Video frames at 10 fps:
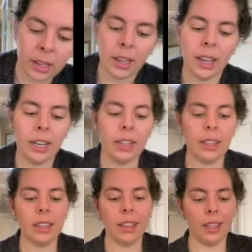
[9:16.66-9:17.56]

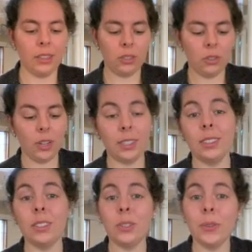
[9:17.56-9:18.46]
Anything that
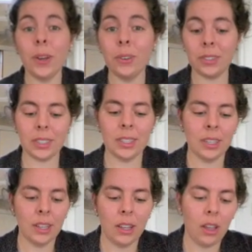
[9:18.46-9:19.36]
stresses you out
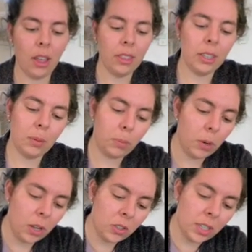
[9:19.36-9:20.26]
on these
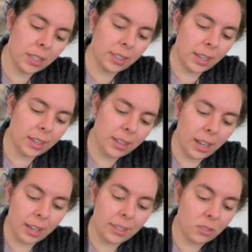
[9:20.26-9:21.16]
projects,
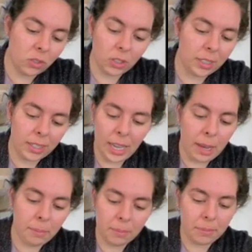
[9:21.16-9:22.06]
I just
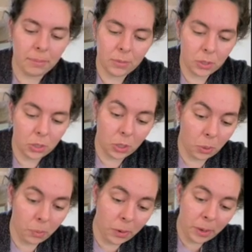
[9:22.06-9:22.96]
say,
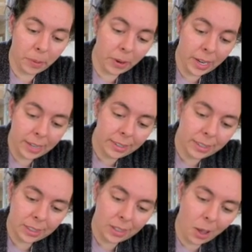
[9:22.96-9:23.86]
don't worry about it.
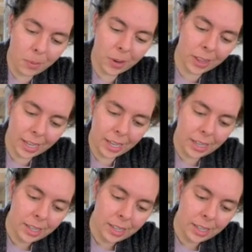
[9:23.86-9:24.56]
It's not worth it.